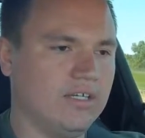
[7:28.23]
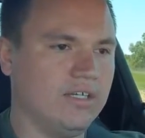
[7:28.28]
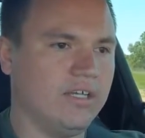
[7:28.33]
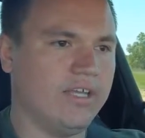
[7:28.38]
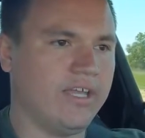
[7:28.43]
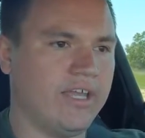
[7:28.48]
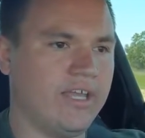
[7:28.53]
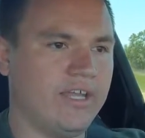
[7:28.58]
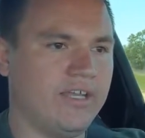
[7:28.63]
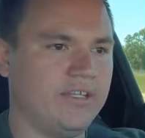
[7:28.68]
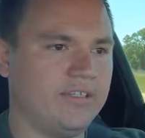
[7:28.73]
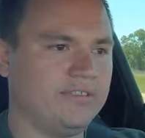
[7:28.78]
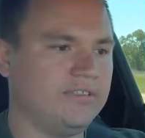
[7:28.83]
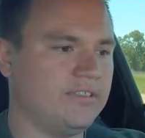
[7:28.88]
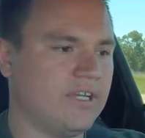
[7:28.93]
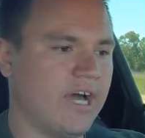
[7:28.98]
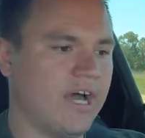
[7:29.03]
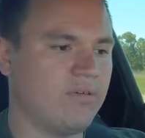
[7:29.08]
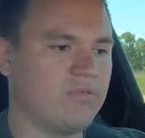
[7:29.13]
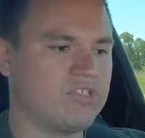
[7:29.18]

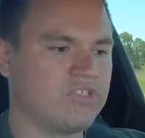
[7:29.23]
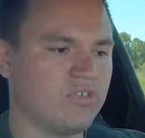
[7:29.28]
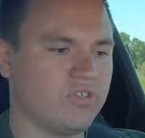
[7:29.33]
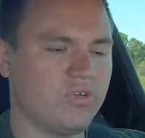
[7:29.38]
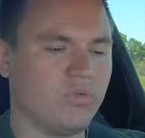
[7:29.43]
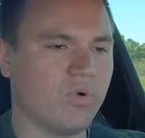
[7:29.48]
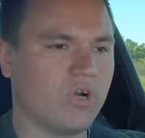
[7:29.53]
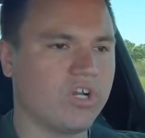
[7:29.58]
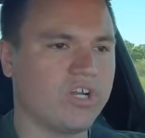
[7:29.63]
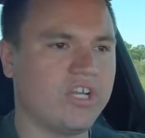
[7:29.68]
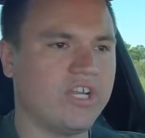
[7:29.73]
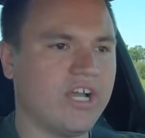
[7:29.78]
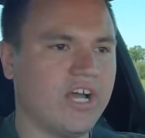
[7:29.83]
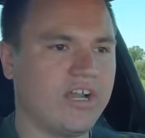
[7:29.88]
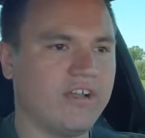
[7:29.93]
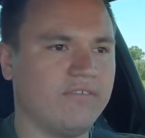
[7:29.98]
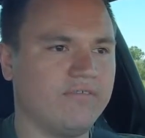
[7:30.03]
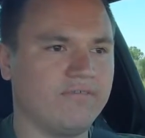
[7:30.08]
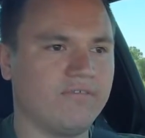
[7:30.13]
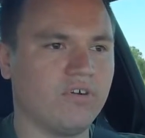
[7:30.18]
And I was only working on
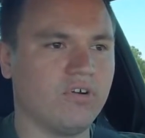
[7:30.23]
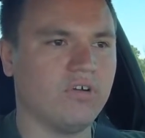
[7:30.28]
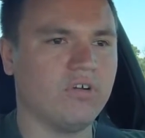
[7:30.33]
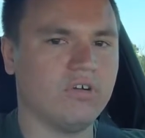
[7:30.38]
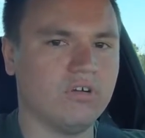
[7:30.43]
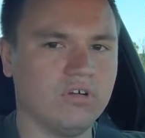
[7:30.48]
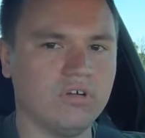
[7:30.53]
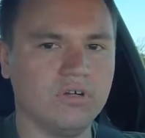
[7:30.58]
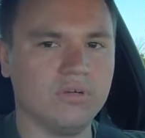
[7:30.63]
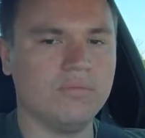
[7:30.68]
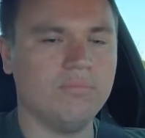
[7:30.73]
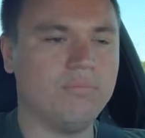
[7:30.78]
it for